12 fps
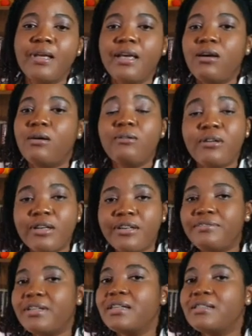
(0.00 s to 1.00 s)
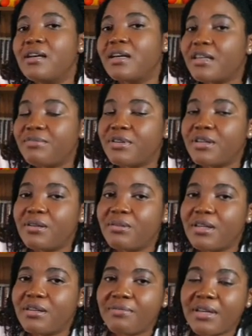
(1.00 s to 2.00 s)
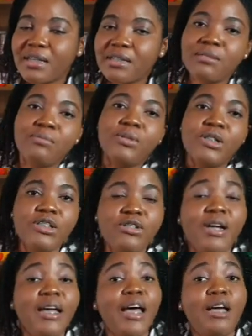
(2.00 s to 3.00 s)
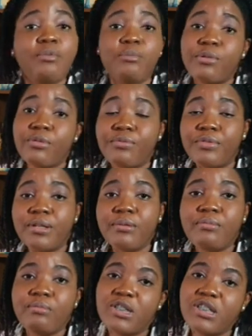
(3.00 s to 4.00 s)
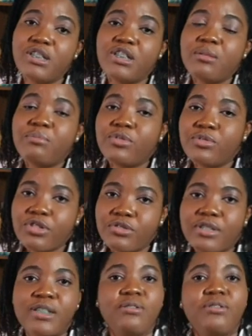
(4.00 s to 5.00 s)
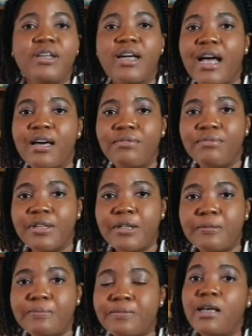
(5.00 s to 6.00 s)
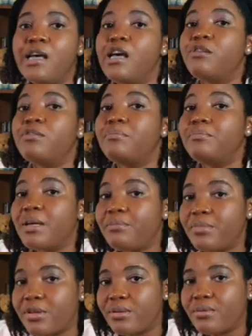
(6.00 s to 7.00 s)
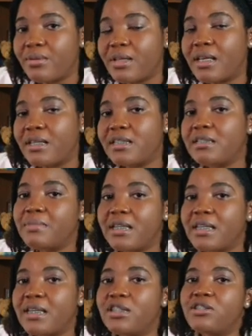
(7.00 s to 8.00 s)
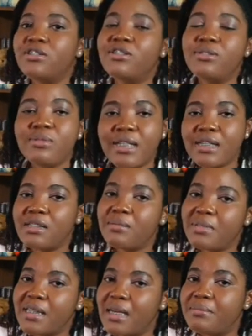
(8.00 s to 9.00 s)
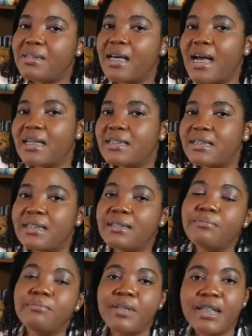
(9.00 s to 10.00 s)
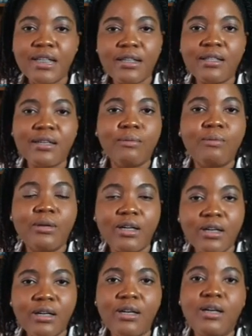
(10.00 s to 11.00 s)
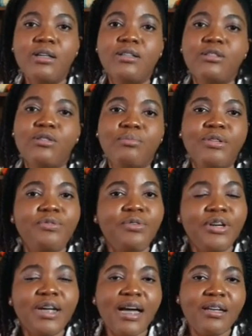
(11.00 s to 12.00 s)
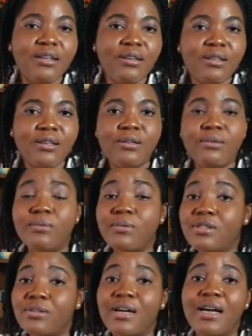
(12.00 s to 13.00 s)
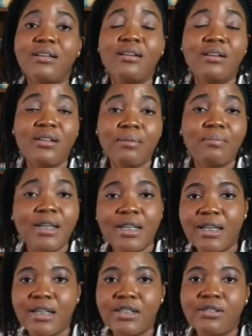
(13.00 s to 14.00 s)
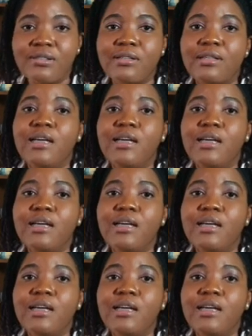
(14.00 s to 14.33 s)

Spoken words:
Or if that's not giving you good effect, you could try ibuprofen, which is your Motrin or your Advil. Remember though that these medications do take some time to actually begin their work. So before you add another dose or add another medication,